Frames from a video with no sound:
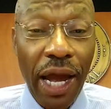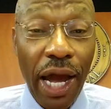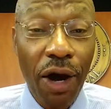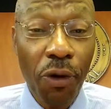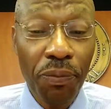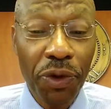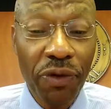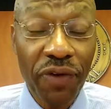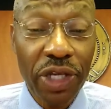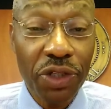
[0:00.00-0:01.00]
I hope
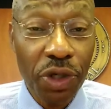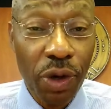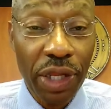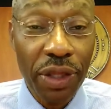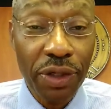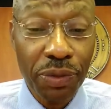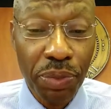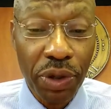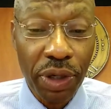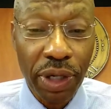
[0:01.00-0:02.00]
you've enjoyed this
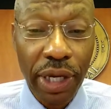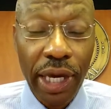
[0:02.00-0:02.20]
book,